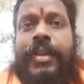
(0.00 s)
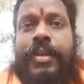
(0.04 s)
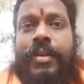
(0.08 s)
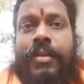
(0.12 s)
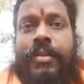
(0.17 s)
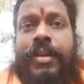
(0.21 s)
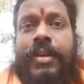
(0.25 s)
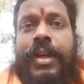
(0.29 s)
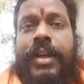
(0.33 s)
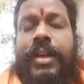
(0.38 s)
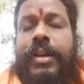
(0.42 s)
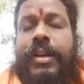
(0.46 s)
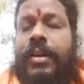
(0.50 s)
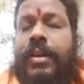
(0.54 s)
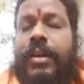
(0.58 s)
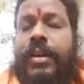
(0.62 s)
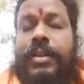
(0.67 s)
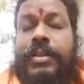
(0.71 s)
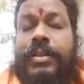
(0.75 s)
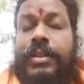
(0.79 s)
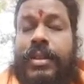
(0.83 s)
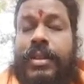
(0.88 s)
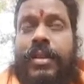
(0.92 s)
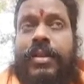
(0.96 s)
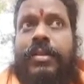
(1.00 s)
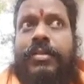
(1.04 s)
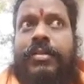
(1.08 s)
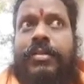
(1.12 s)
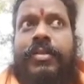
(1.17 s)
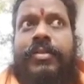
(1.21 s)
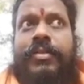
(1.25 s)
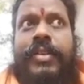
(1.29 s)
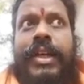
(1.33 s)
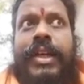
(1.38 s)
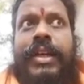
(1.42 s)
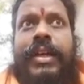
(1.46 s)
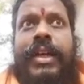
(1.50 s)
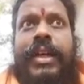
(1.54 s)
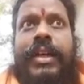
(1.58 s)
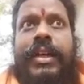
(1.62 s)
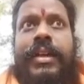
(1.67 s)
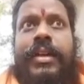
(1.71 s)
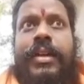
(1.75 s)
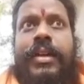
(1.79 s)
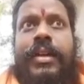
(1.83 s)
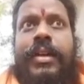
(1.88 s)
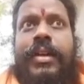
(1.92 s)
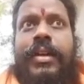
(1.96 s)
Okay, good week, and